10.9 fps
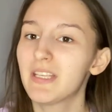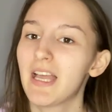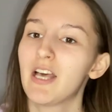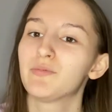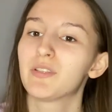I
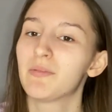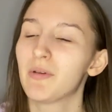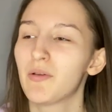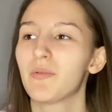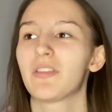helped him
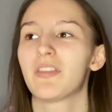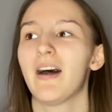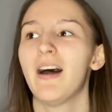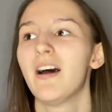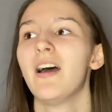out with
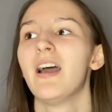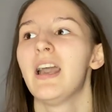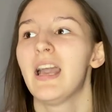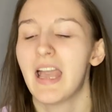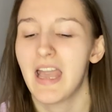that
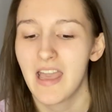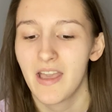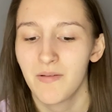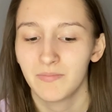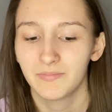
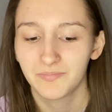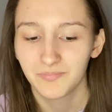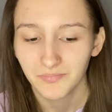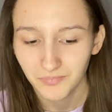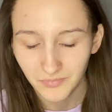
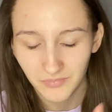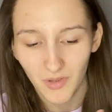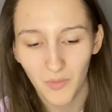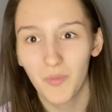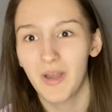
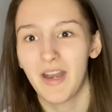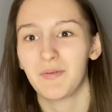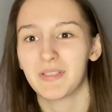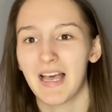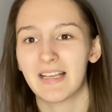when I
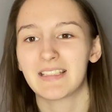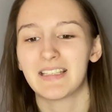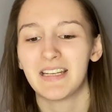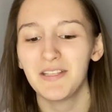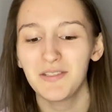was acting
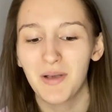in it.